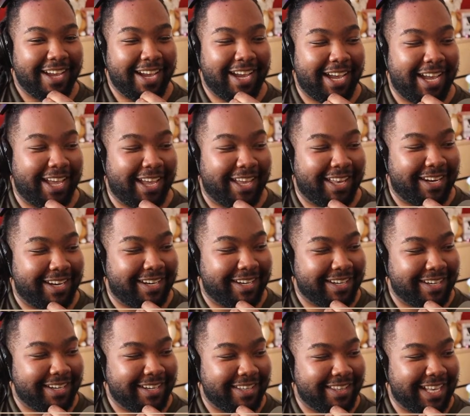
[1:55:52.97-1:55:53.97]
And
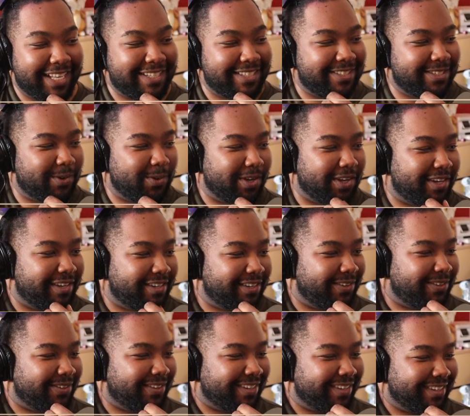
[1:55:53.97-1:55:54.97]
that's so good,
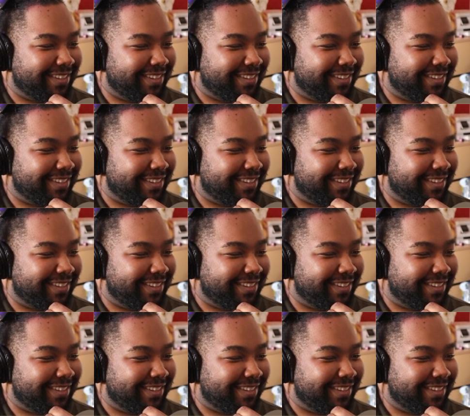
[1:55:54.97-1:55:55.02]
dude.